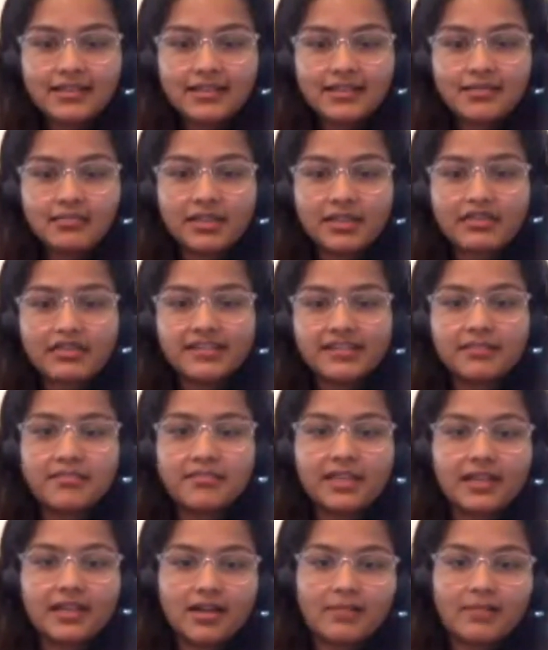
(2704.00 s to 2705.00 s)
that's something
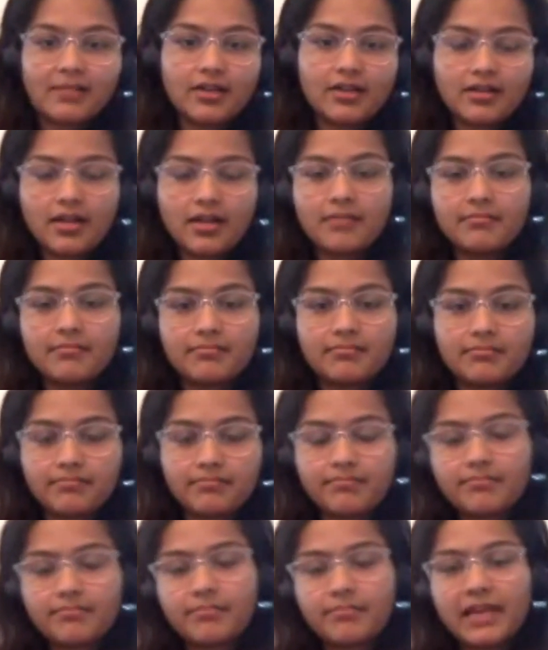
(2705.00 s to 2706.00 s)
I'm
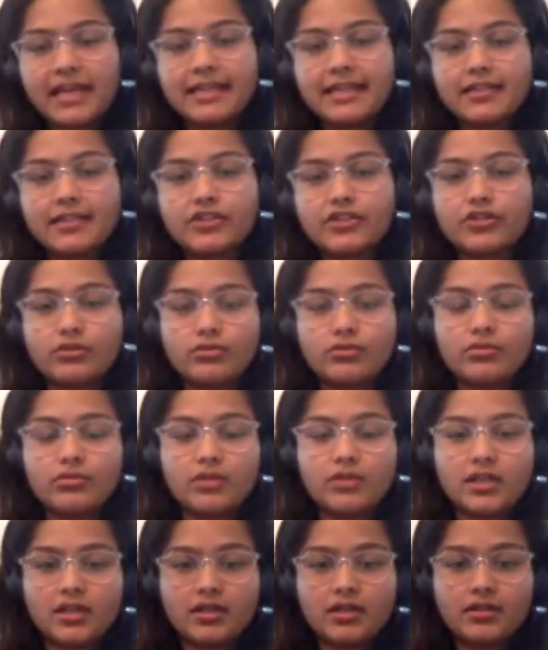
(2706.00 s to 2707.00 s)
planning to
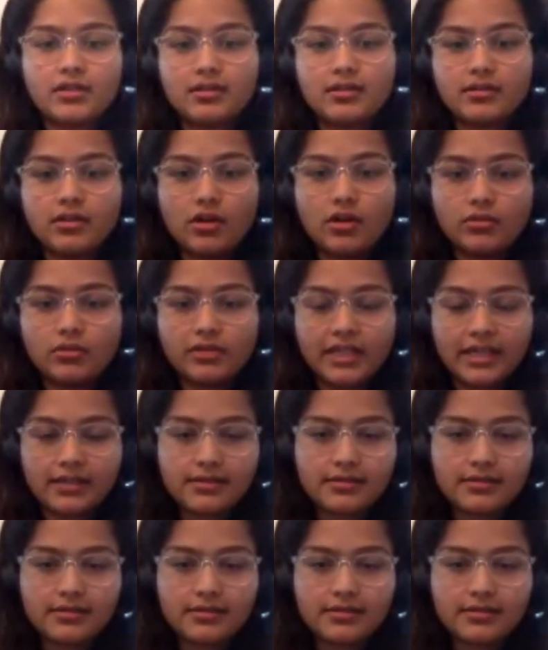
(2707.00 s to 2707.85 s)
go next.